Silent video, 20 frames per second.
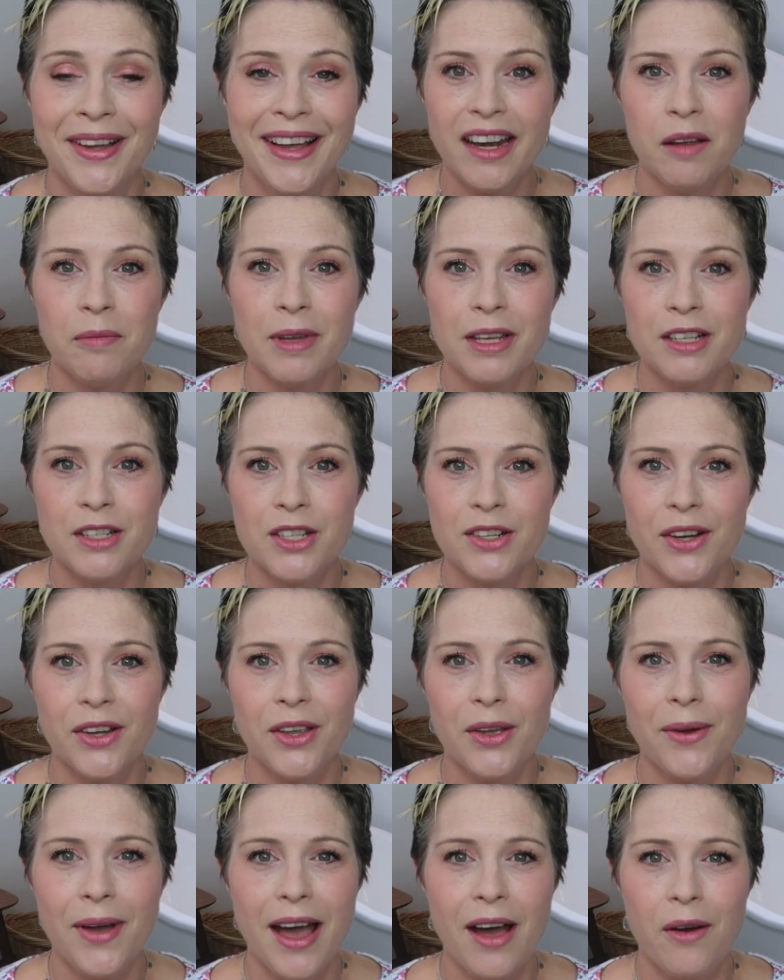And I'm gonna show
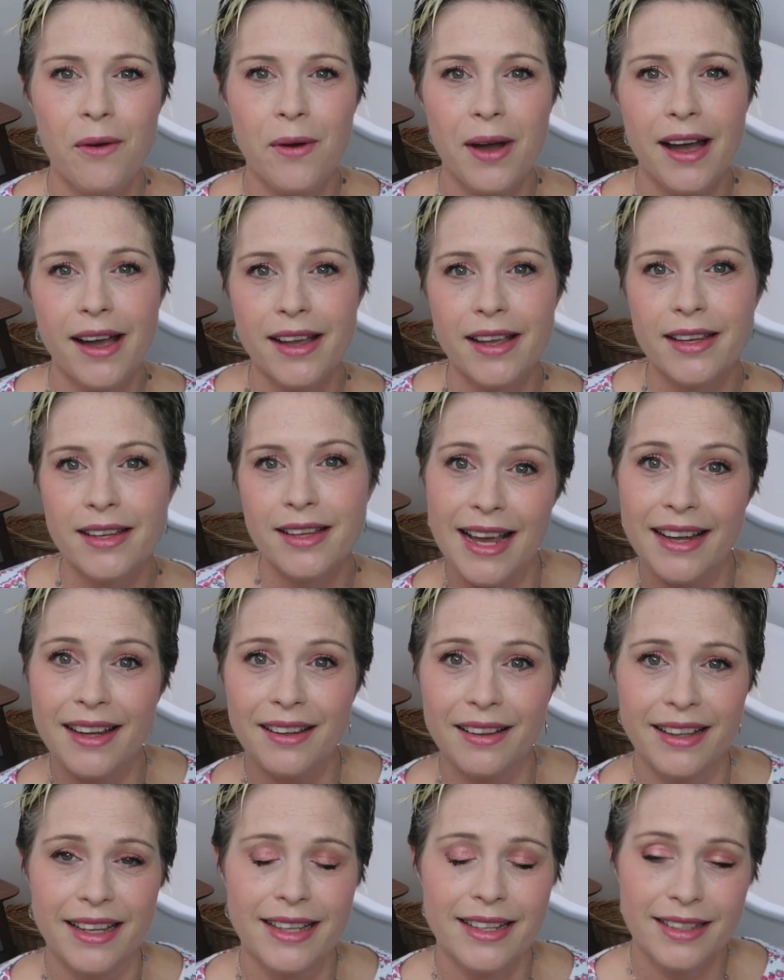you how I
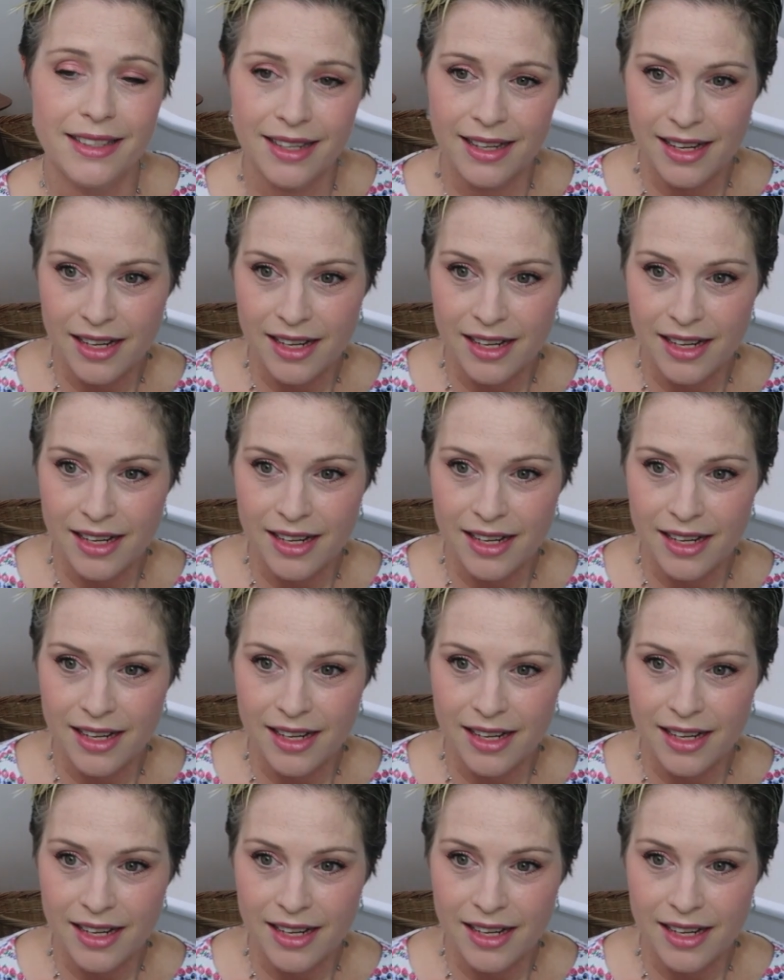style it.